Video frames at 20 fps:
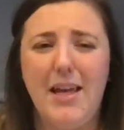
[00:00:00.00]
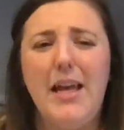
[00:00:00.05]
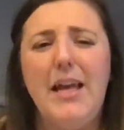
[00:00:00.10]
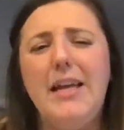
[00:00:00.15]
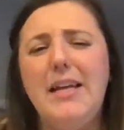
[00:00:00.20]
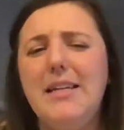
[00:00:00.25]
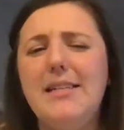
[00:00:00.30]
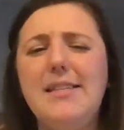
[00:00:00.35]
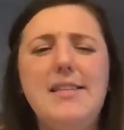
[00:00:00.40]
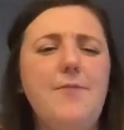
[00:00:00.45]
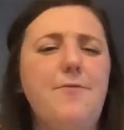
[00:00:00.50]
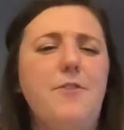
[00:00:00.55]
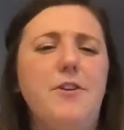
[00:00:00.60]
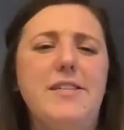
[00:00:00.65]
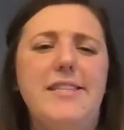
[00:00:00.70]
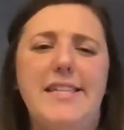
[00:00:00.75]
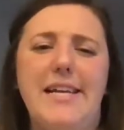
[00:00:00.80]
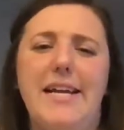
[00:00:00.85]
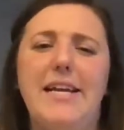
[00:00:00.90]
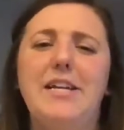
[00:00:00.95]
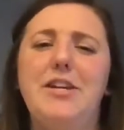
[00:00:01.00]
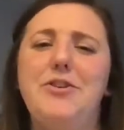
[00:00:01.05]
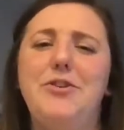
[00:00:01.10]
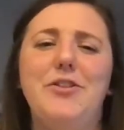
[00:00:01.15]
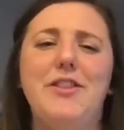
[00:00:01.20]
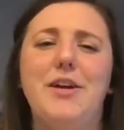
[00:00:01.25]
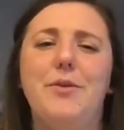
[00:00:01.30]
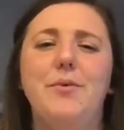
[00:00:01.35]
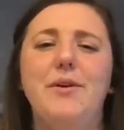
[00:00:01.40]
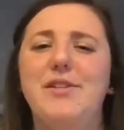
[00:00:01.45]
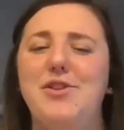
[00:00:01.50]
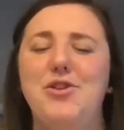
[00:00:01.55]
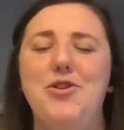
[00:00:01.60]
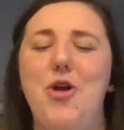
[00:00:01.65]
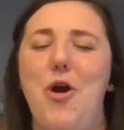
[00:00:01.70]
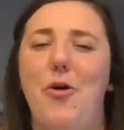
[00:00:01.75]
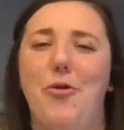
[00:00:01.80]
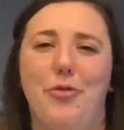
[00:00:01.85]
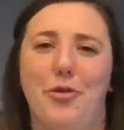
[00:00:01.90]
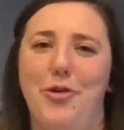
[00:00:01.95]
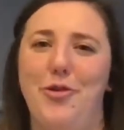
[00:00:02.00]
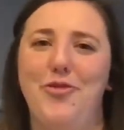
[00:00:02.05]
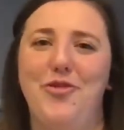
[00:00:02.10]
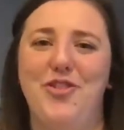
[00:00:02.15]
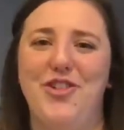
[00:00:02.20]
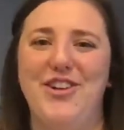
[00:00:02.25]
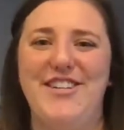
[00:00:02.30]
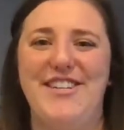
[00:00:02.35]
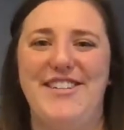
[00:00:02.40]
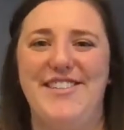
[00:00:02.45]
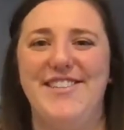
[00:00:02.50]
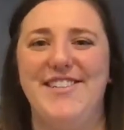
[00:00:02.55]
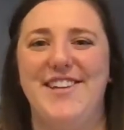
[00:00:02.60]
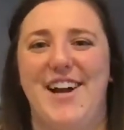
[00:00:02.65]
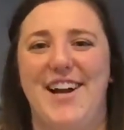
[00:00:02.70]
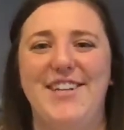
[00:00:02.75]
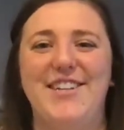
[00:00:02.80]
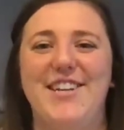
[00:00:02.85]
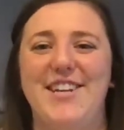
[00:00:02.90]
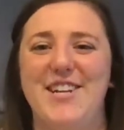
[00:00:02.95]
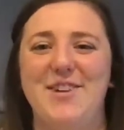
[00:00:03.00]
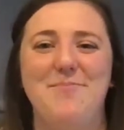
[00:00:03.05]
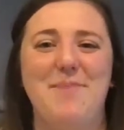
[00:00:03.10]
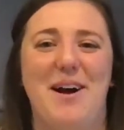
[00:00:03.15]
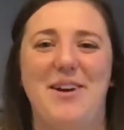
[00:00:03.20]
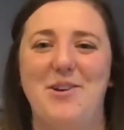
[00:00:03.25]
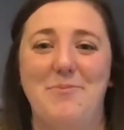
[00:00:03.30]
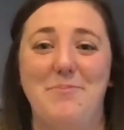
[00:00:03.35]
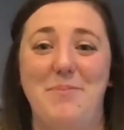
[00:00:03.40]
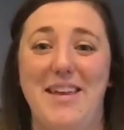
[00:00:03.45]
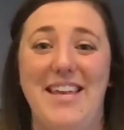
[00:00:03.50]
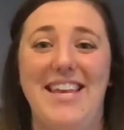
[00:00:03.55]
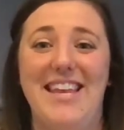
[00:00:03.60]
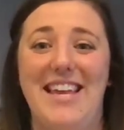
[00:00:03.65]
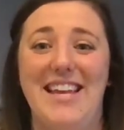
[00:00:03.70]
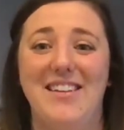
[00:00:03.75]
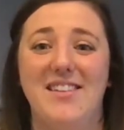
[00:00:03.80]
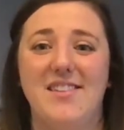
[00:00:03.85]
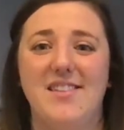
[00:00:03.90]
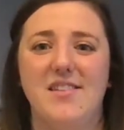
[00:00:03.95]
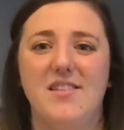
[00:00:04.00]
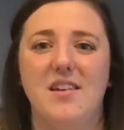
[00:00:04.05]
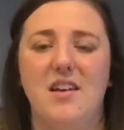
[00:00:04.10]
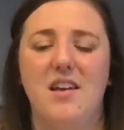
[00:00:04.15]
You see, for Daniel, there was no room for discussion about obedience.